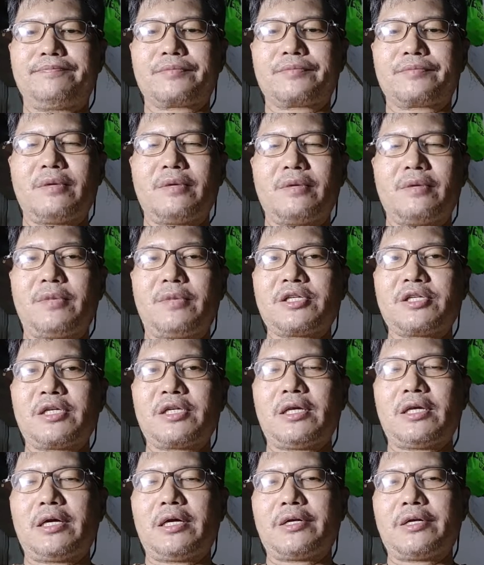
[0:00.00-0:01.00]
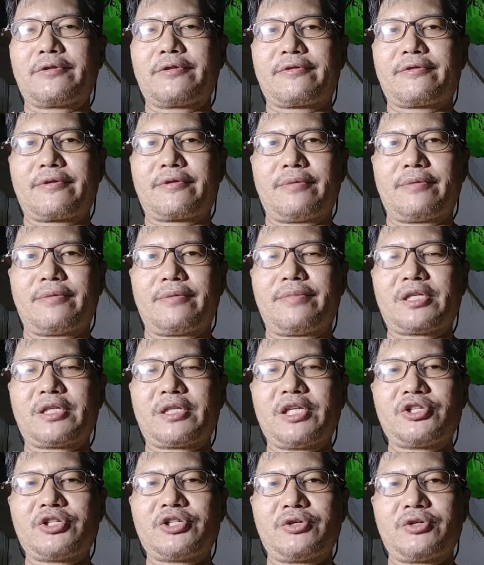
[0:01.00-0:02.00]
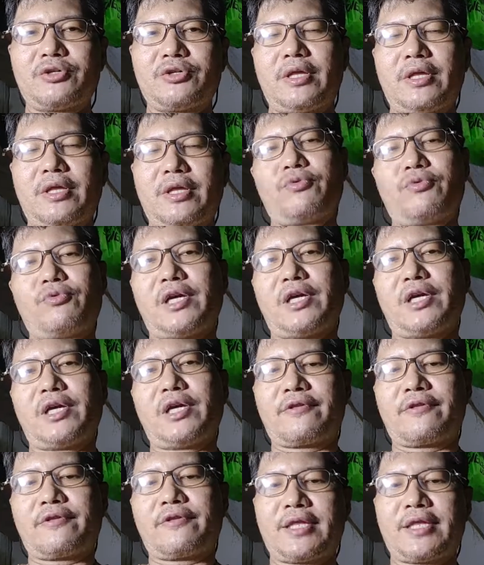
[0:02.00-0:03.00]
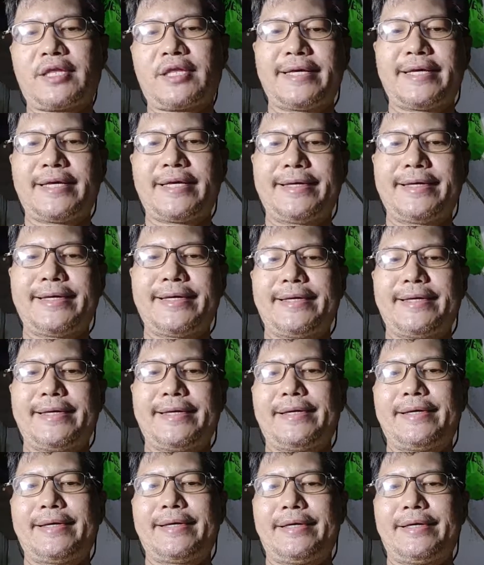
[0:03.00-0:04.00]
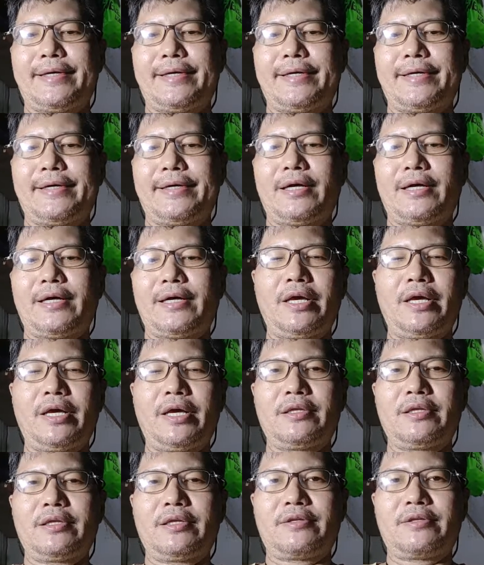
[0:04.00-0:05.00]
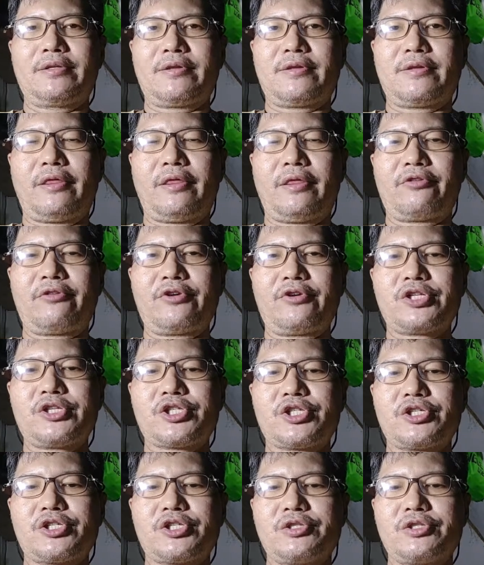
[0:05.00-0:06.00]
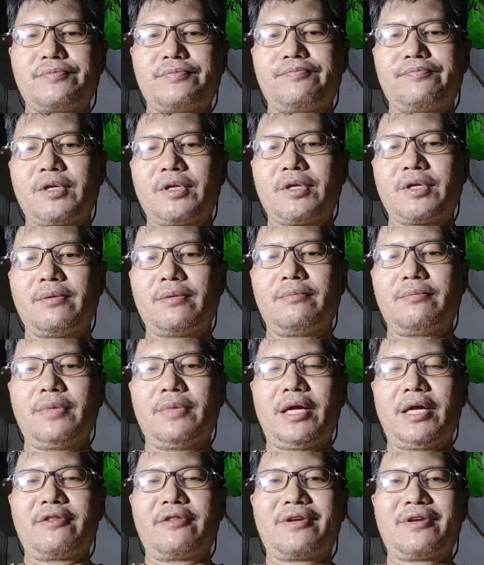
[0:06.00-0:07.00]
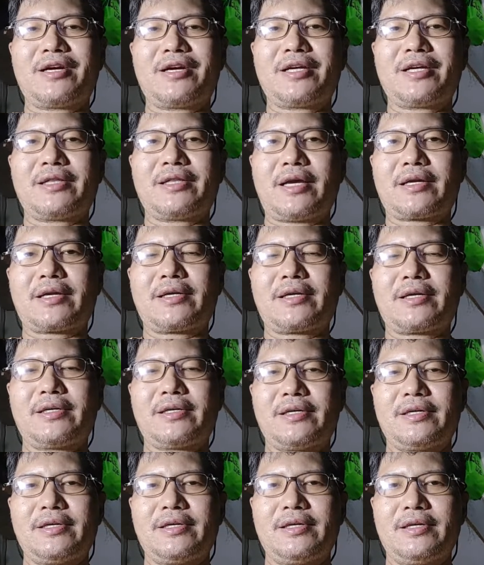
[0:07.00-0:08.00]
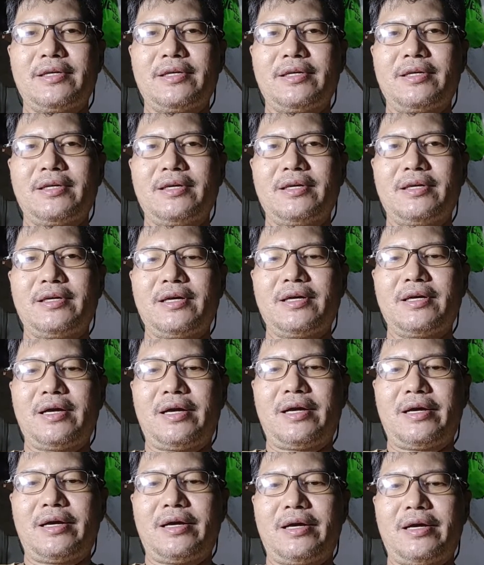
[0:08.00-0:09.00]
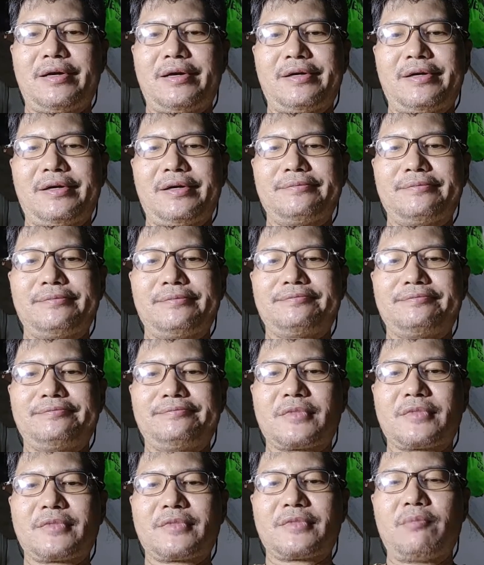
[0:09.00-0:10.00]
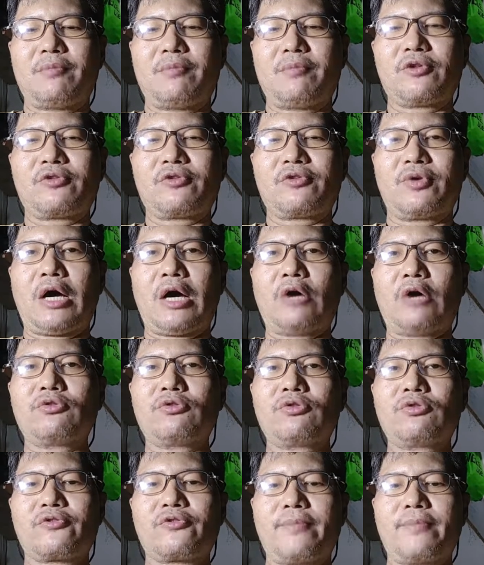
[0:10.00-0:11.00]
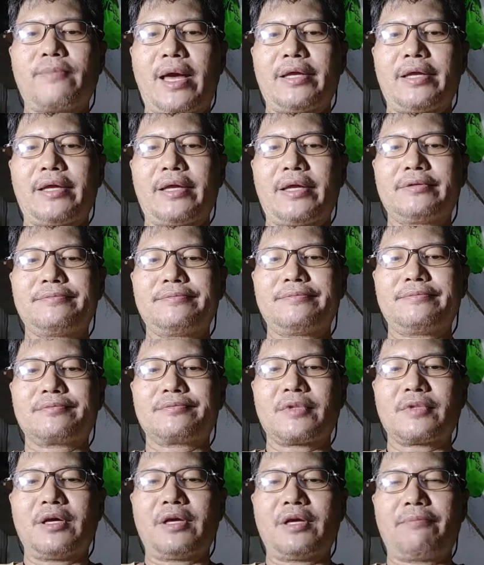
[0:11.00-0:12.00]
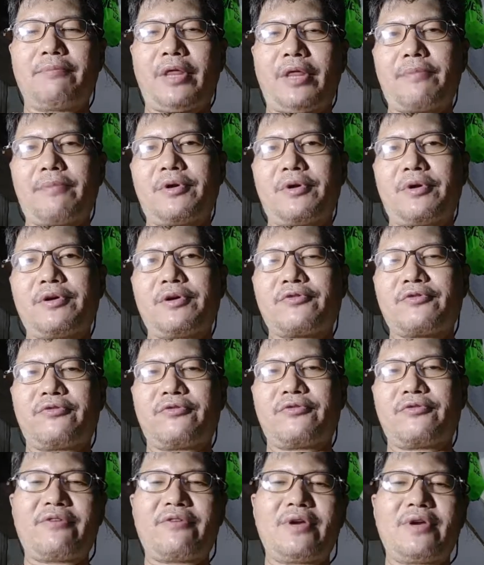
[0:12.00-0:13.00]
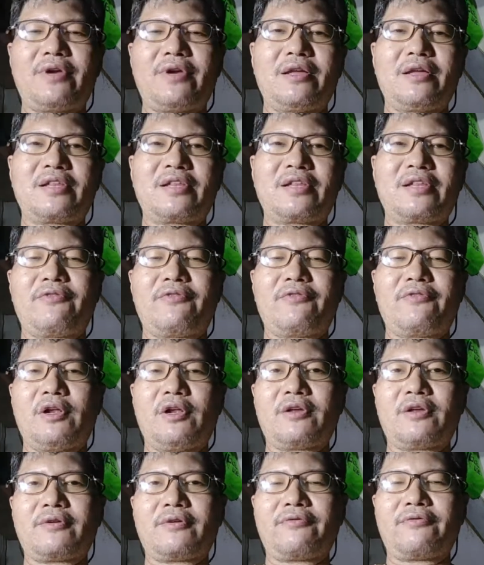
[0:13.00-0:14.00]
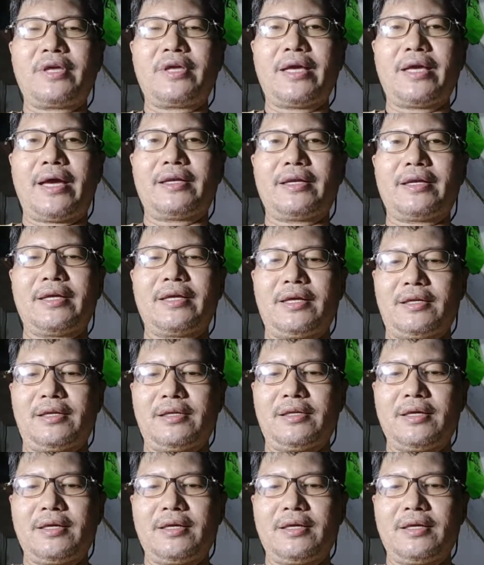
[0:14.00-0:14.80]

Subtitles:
martial arts practitioner, enthusiast, a blades researcher, blades architect. Uh, I'm also an outdoorsman, prepper, survivalist in philosophy and in